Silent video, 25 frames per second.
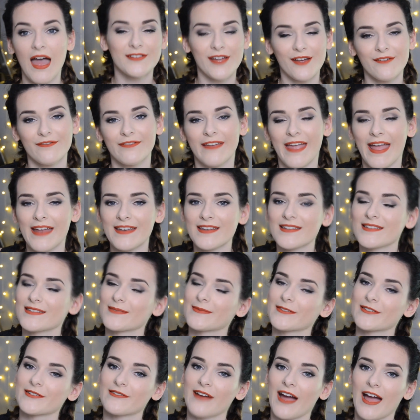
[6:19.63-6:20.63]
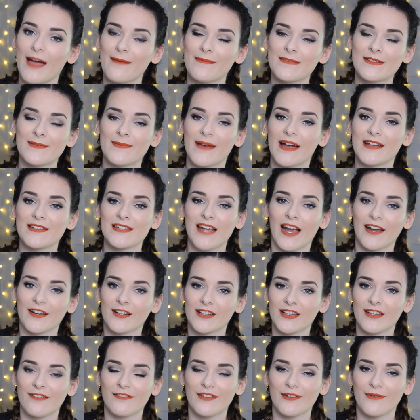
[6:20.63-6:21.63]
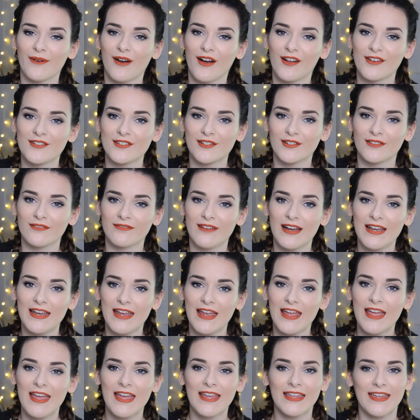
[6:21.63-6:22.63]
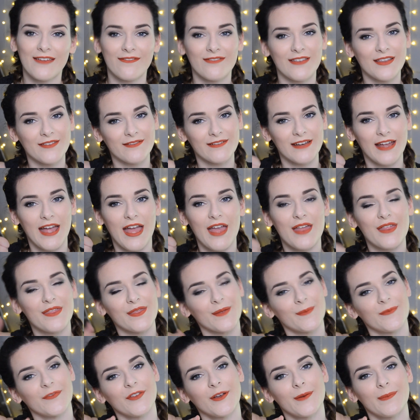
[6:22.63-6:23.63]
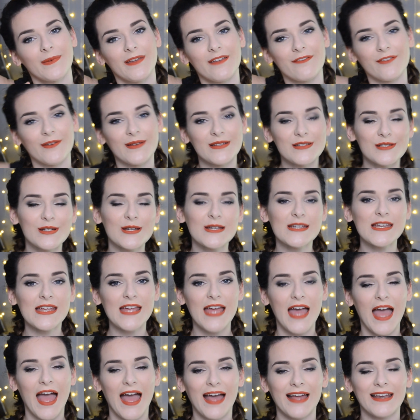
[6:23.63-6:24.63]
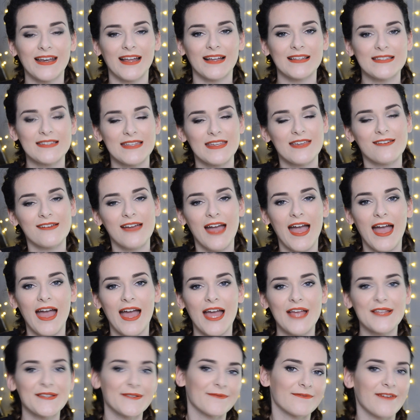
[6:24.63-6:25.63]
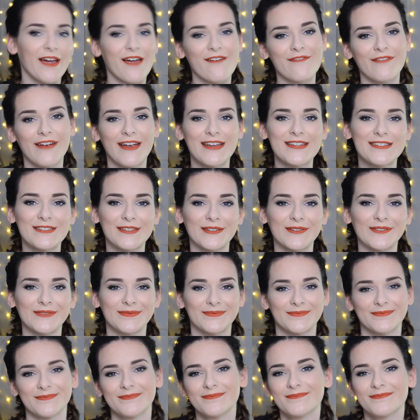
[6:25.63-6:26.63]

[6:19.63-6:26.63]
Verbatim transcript: Don't forget to subscribe to my channel if you aren't already. Give this video a thumbs up if you enjoyed it, and I'll see you guys very, very soon.